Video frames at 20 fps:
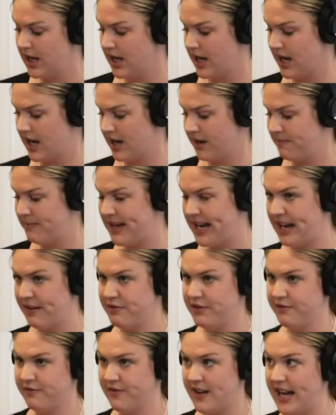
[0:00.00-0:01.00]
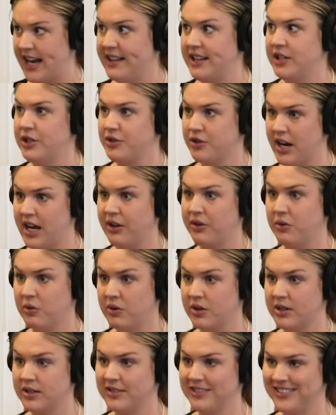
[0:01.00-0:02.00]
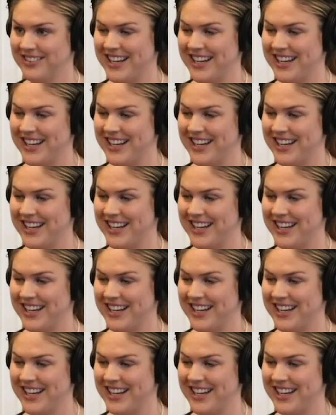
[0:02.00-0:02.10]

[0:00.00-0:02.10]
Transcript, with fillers: Um, they have to find that the trial court,